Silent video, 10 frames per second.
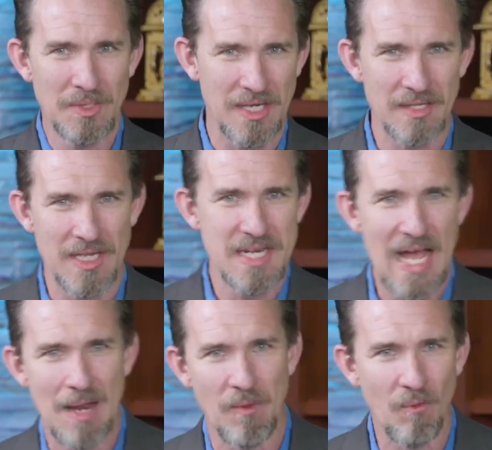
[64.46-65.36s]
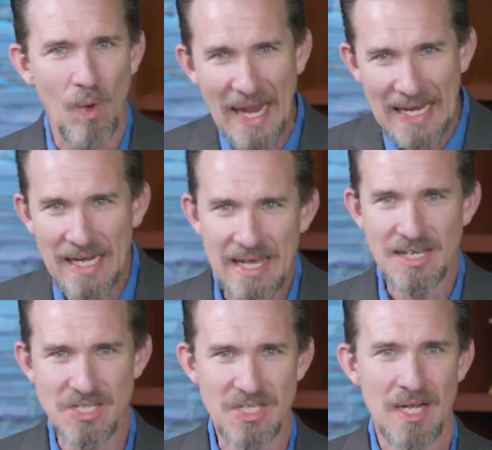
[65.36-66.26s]
during the time of
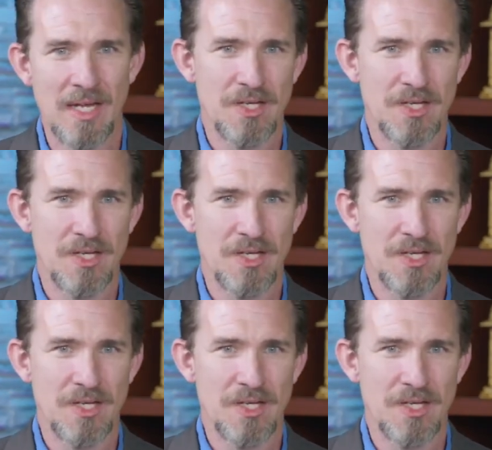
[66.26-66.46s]
wickedness